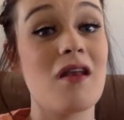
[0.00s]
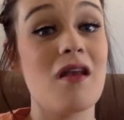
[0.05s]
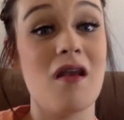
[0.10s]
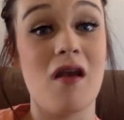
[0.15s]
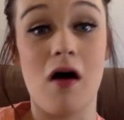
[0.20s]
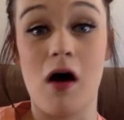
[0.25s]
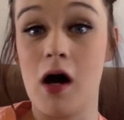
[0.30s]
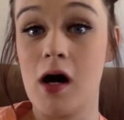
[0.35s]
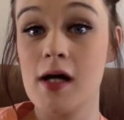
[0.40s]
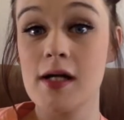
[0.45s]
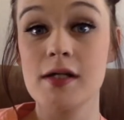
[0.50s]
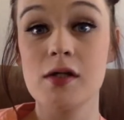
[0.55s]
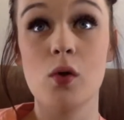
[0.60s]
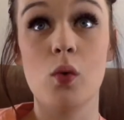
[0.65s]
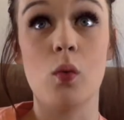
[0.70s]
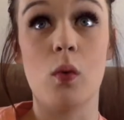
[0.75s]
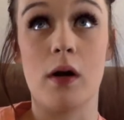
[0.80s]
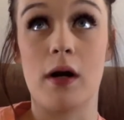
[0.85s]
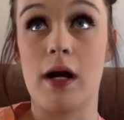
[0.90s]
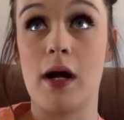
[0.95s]
Not
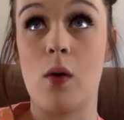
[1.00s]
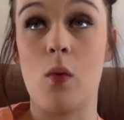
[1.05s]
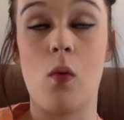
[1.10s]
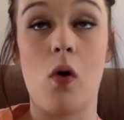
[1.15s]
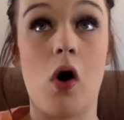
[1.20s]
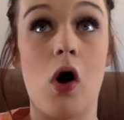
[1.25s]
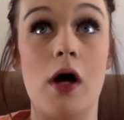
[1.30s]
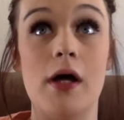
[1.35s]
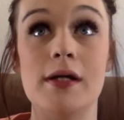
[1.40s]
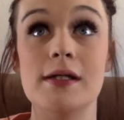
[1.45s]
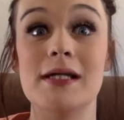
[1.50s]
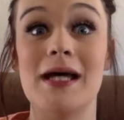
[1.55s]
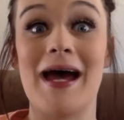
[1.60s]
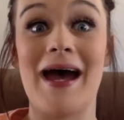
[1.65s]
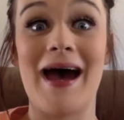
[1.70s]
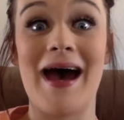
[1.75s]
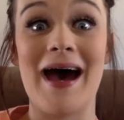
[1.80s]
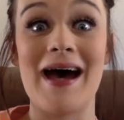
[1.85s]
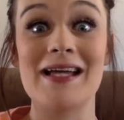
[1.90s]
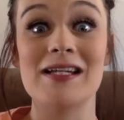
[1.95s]
what I want
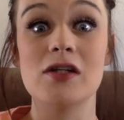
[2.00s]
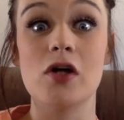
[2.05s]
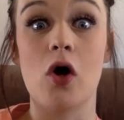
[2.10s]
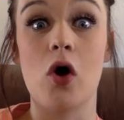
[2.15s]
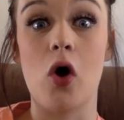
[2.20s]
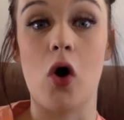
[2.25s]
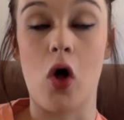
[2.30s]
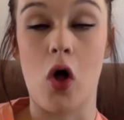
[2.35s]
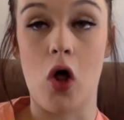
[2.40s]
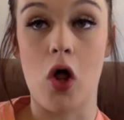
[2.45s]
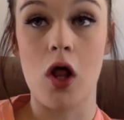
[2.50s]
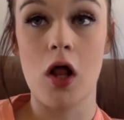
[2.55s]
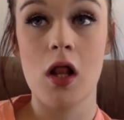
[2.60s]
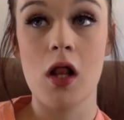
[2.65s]
at all.